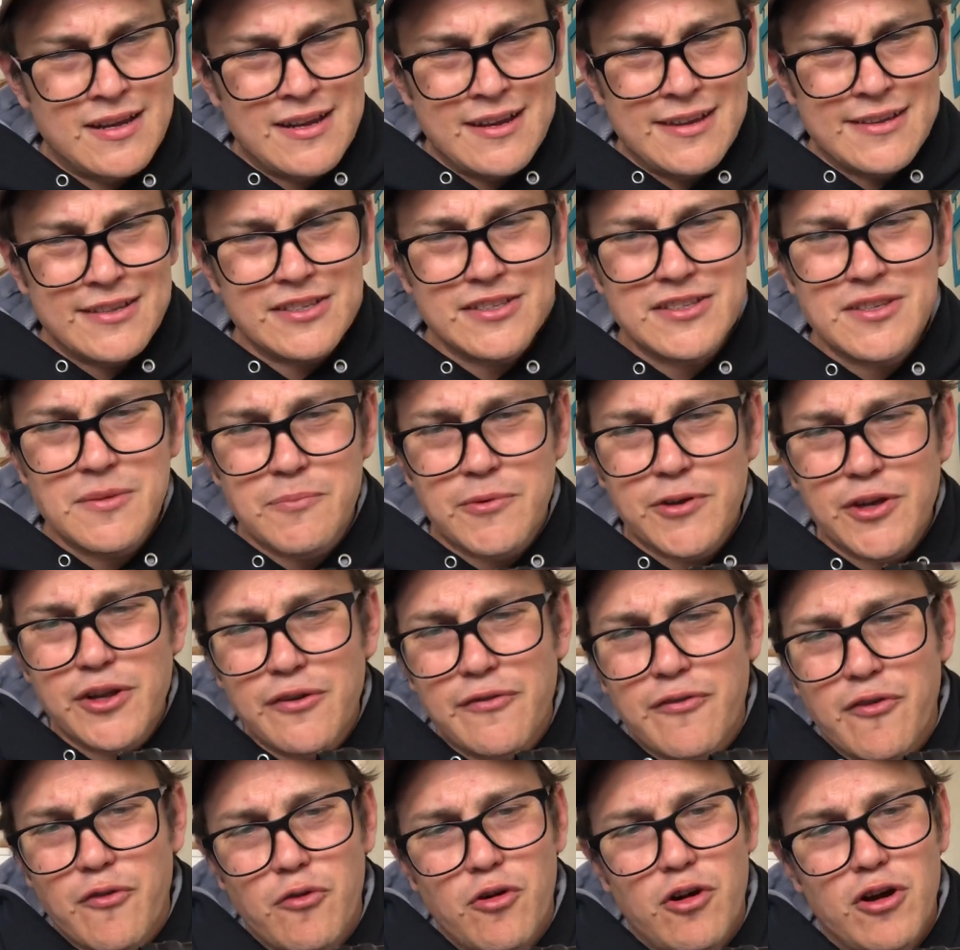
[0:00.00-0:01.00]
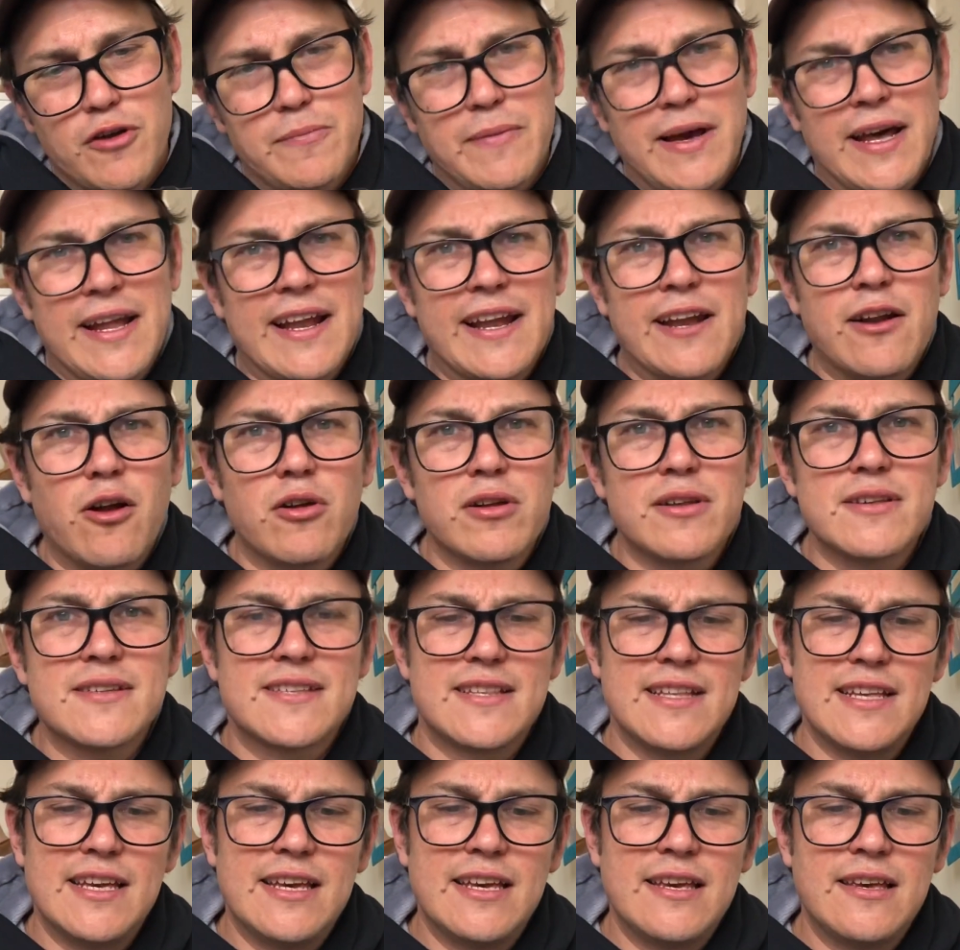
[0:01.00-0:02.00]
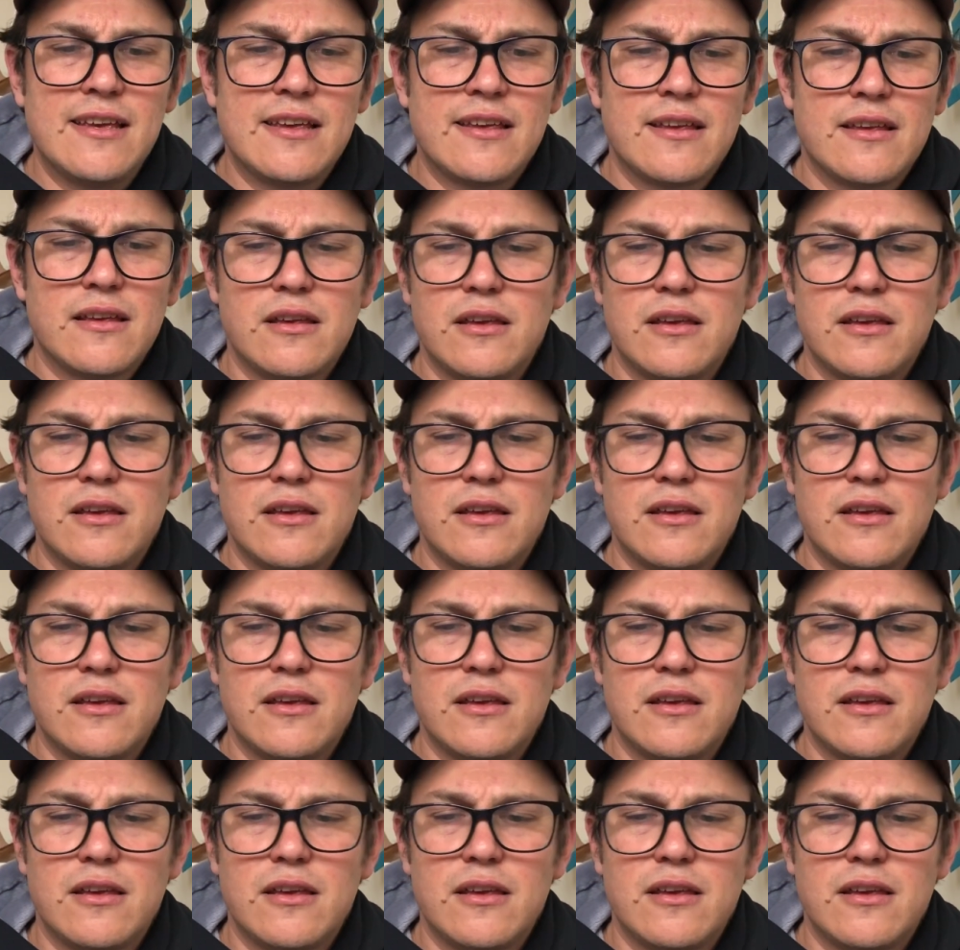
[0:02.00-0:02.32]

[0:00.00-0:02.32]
Just a beautiful rod, man. And honestly,